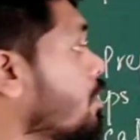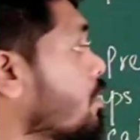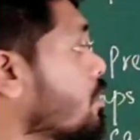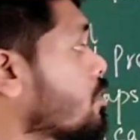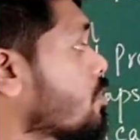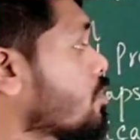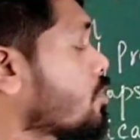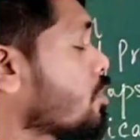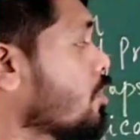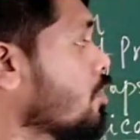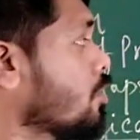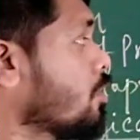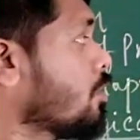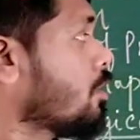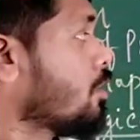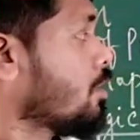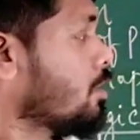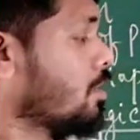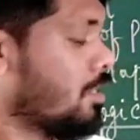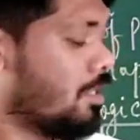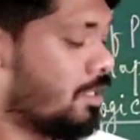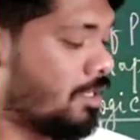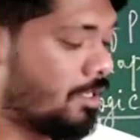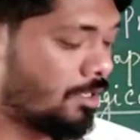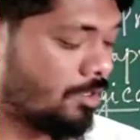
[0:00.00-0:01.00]

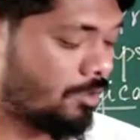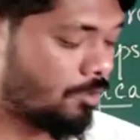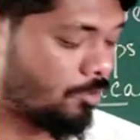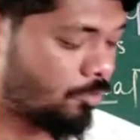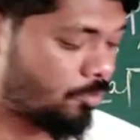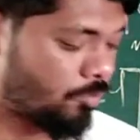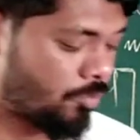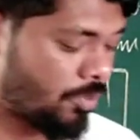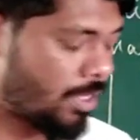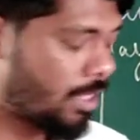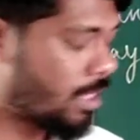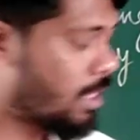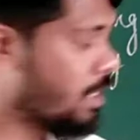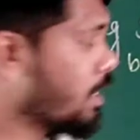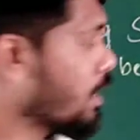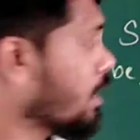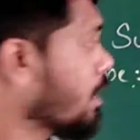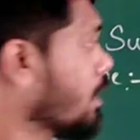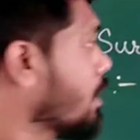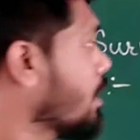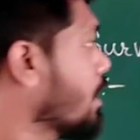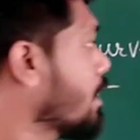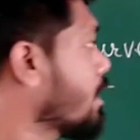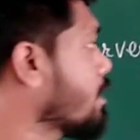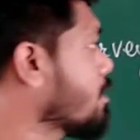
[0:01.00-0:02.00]
So finally,
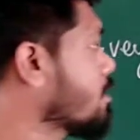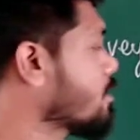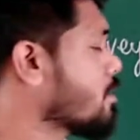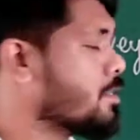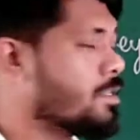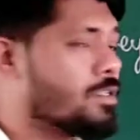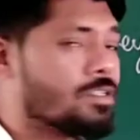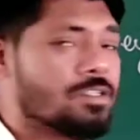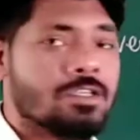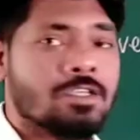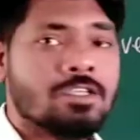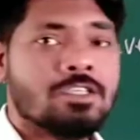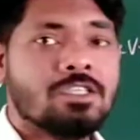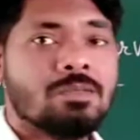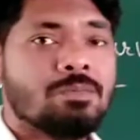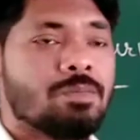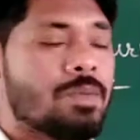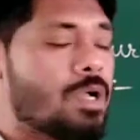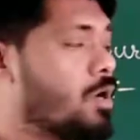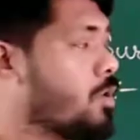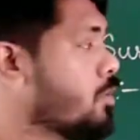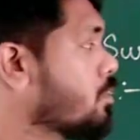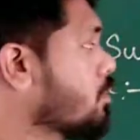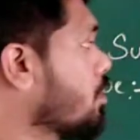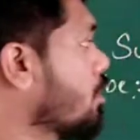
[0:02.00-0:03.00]
let us discuss
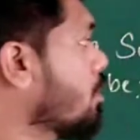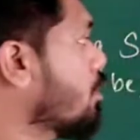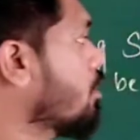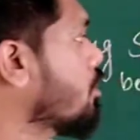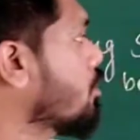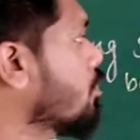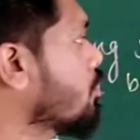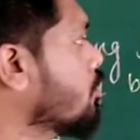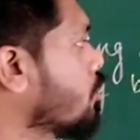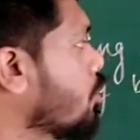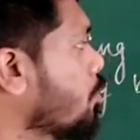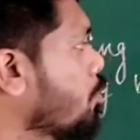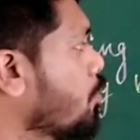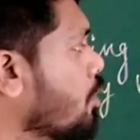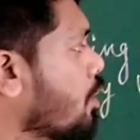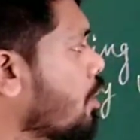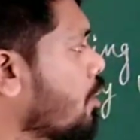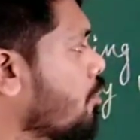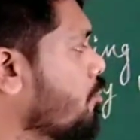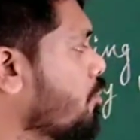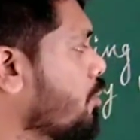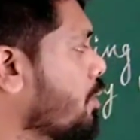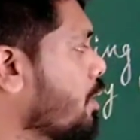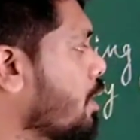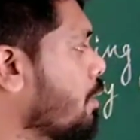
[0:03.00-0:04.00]
about
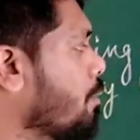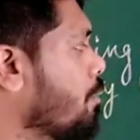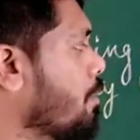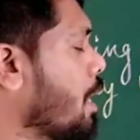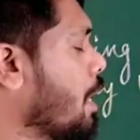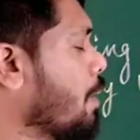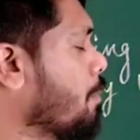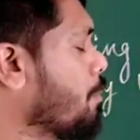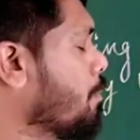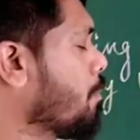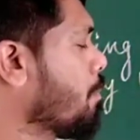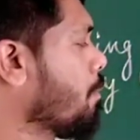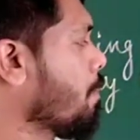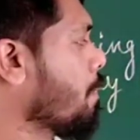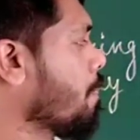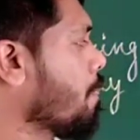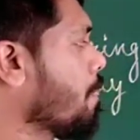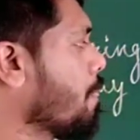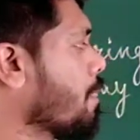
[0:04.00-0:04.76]
topographical map.